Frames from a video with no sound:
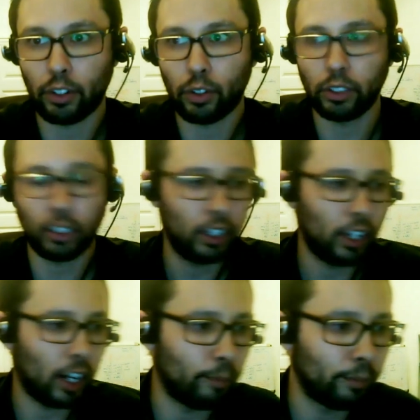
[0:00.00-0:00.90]
hold.
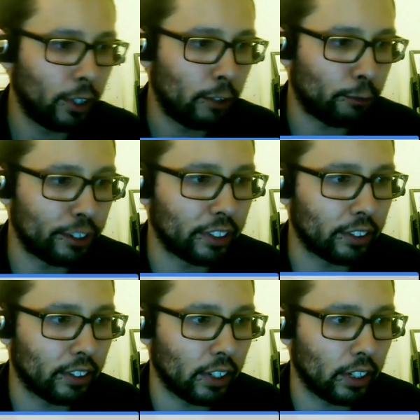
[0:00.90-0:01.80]
For
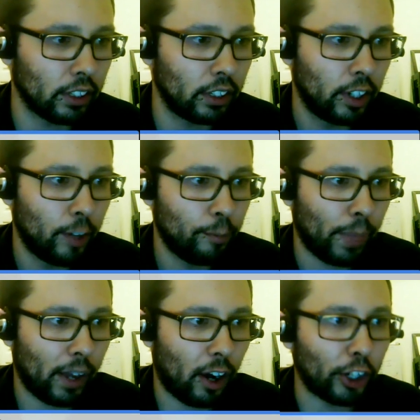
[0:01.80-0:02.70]
instance, the
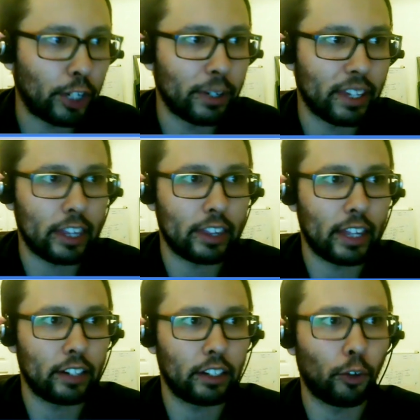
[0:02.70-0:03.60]
argument
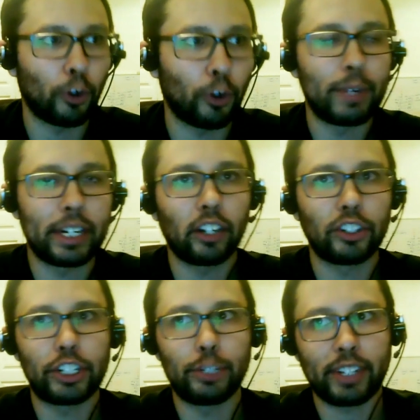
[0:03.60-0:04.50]
that in order to be
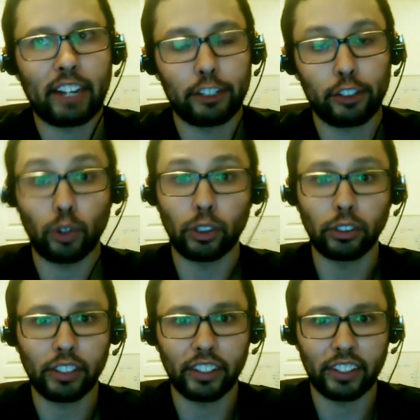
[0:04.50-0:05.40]
intelligent, you must have a
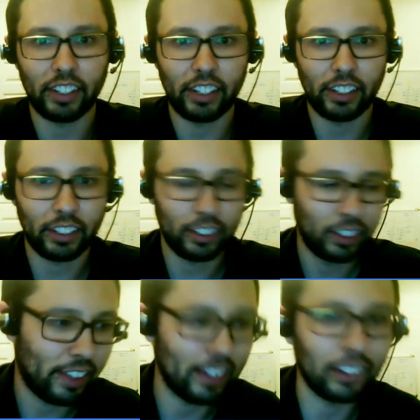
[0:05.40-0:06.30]
soul. This is the
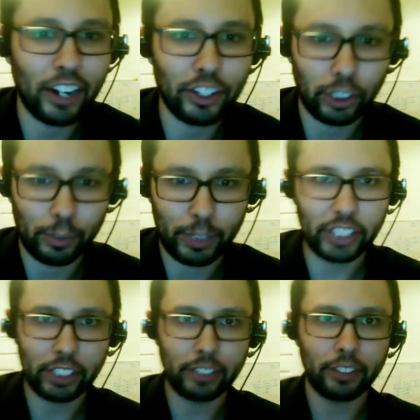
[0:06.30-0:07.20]
theological
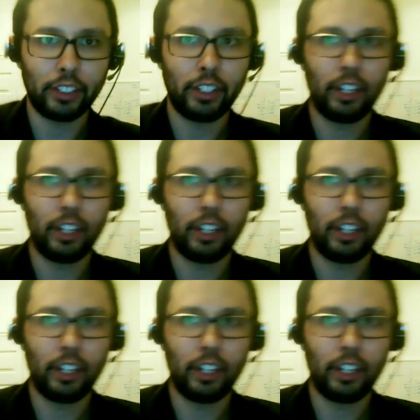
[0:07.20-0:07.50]
objection.